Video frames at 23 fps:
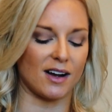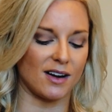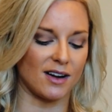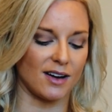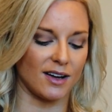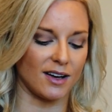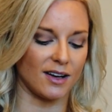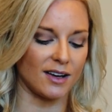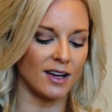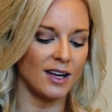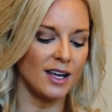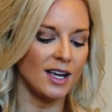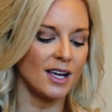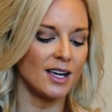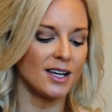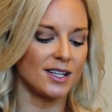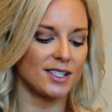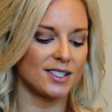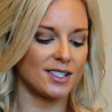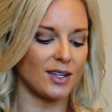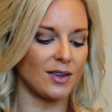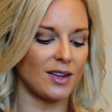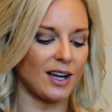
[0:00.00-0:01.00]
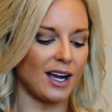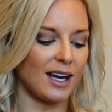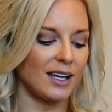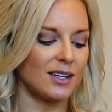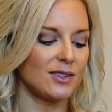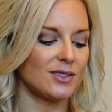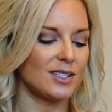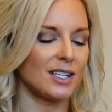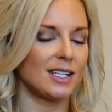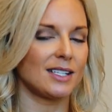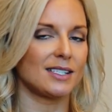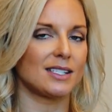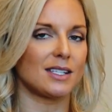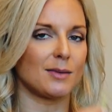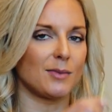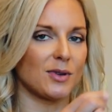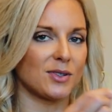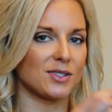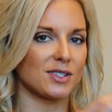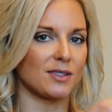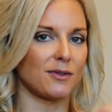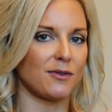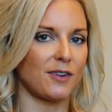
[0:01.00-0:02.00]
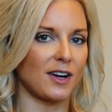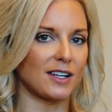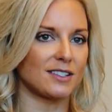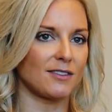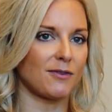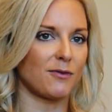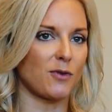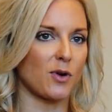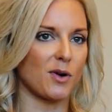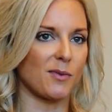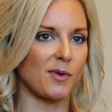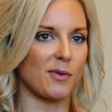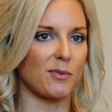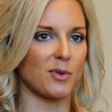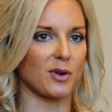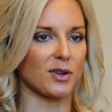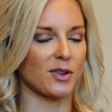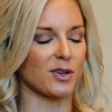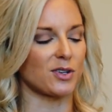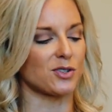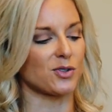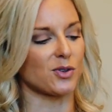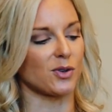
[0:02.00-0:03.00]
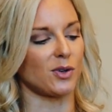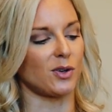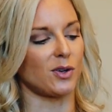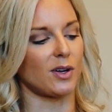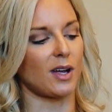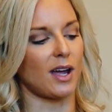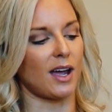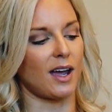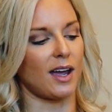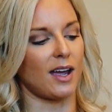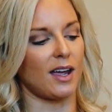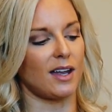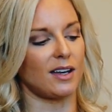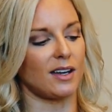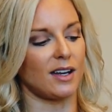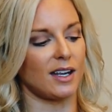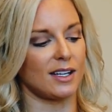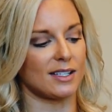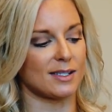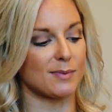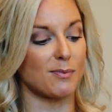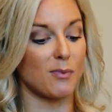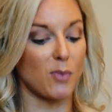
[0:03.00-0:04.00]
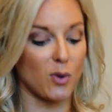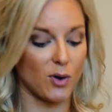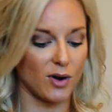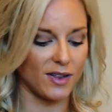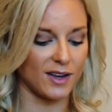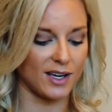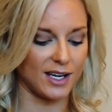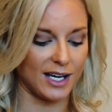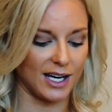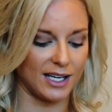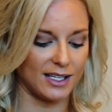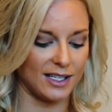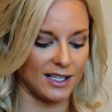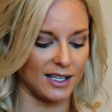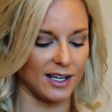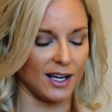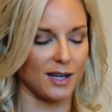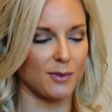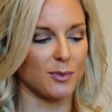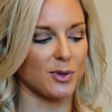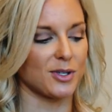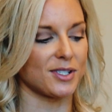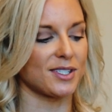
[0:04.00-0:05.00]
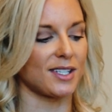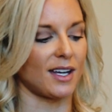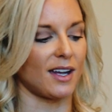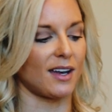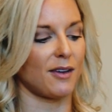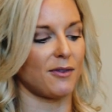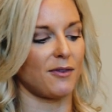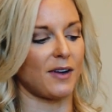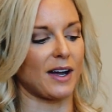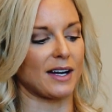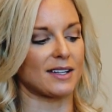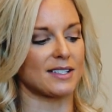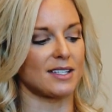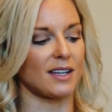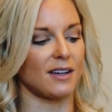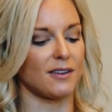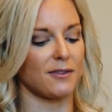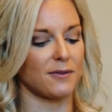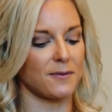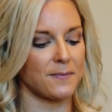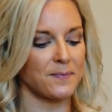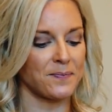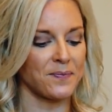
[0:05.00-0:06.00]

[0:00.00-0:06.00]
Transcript: on. So the IUD is the most effective form of birth control, and it's more than 99% effective.